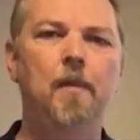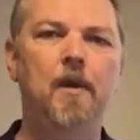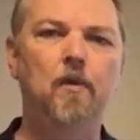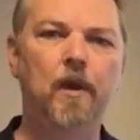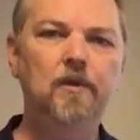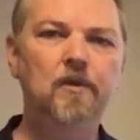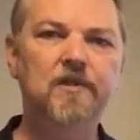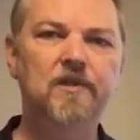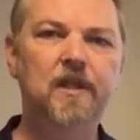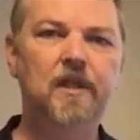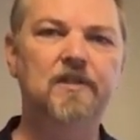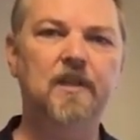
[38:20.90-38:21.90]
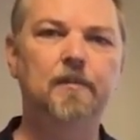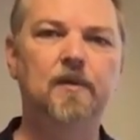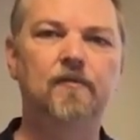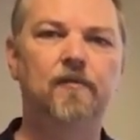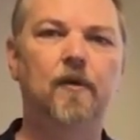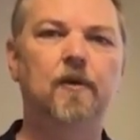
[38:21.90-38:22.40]
But when you stick some
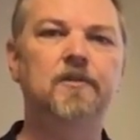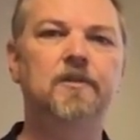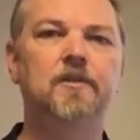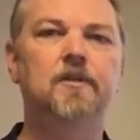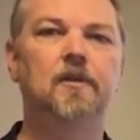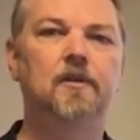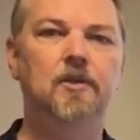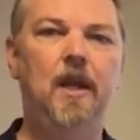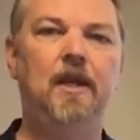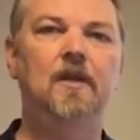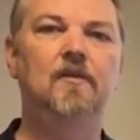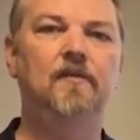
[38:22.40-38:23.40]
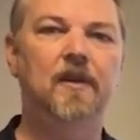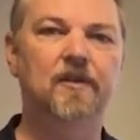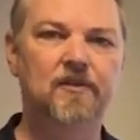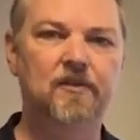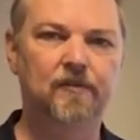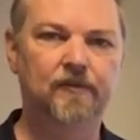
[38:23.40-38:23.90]
advanced tracking
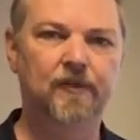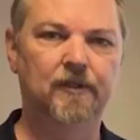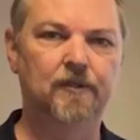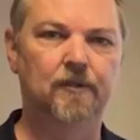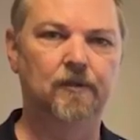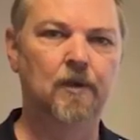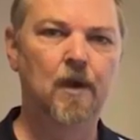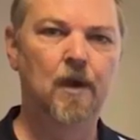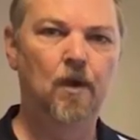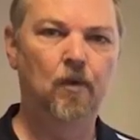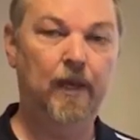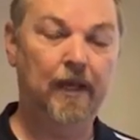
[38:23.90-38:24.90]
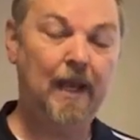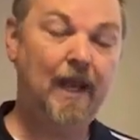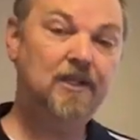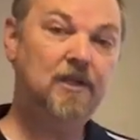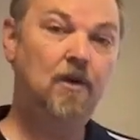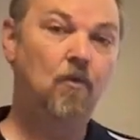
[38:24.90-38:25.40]
device to your vehicle, we can
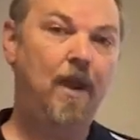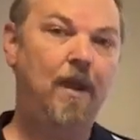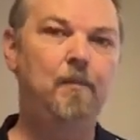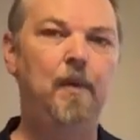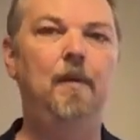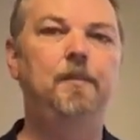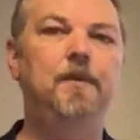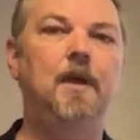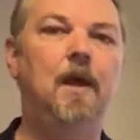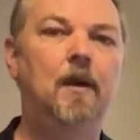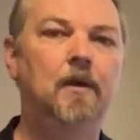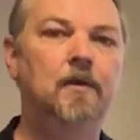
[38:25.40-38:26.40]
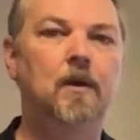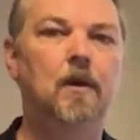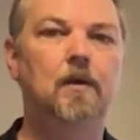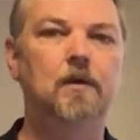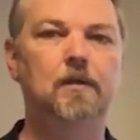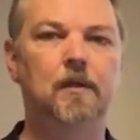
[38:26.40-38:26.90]
actually ramp up the current,
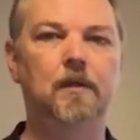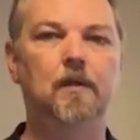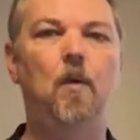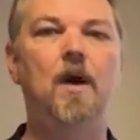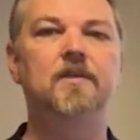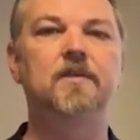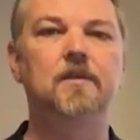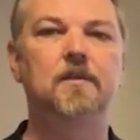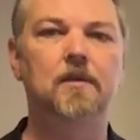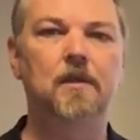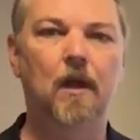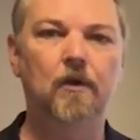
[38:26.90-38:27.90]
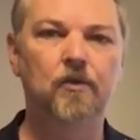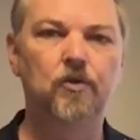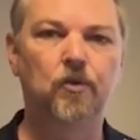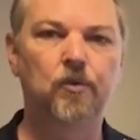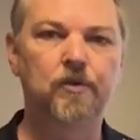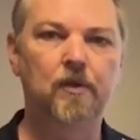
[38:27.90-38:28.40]
the quiescent current
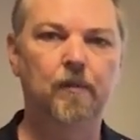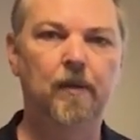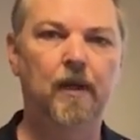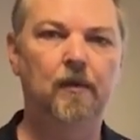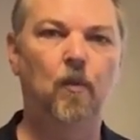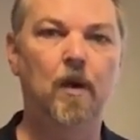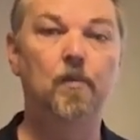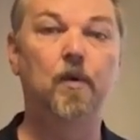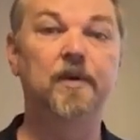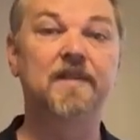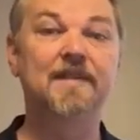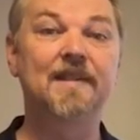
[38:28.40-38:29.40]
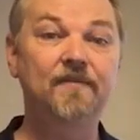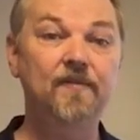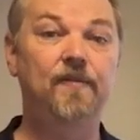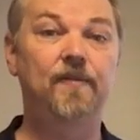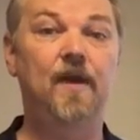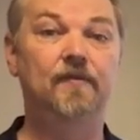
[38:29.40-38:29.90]
draw, to about
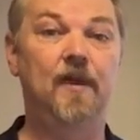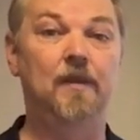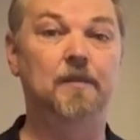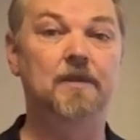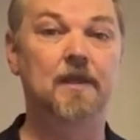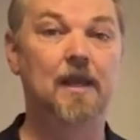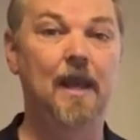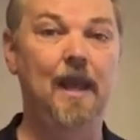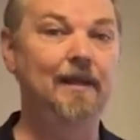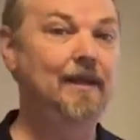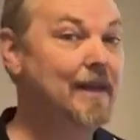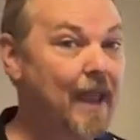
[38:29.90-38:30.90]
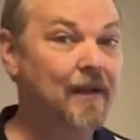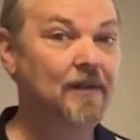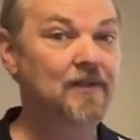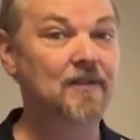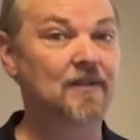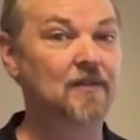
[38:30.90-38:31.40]
1.75 amps. And in that
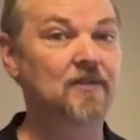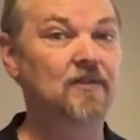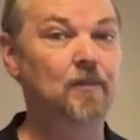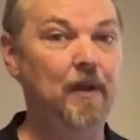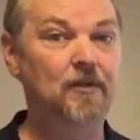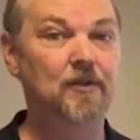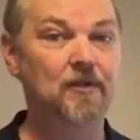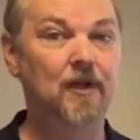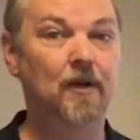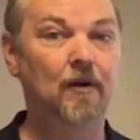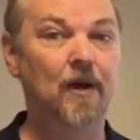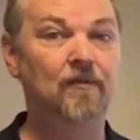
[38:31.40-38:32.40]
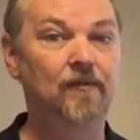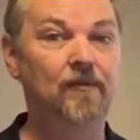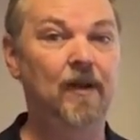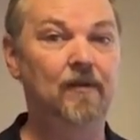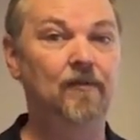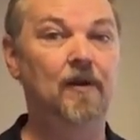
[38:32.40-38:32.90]
instance, your battery is going to run
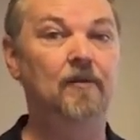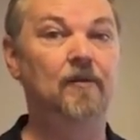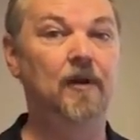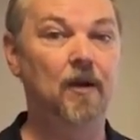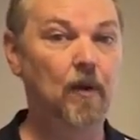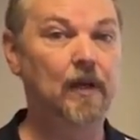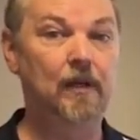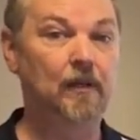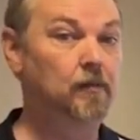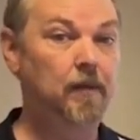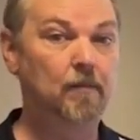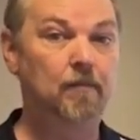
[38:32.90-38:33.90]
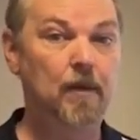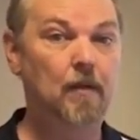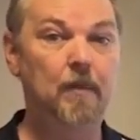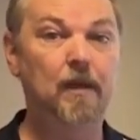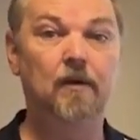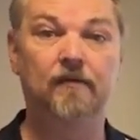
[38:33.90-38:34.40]
flat very, very quickly. It'll be a
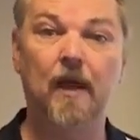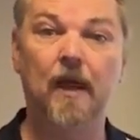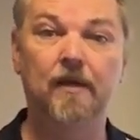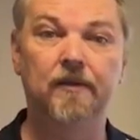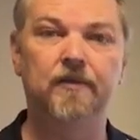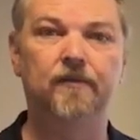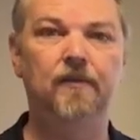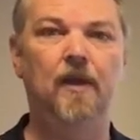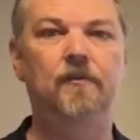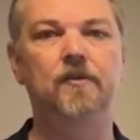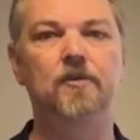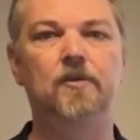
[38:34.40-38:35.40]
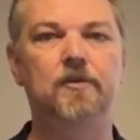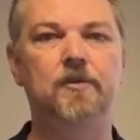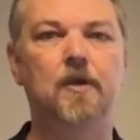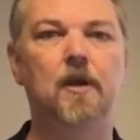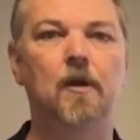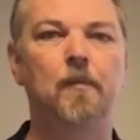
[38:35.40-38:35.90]
matter of days if you haven't used
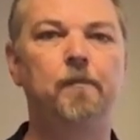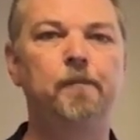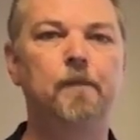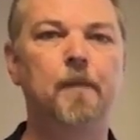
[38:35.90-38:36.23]
the car.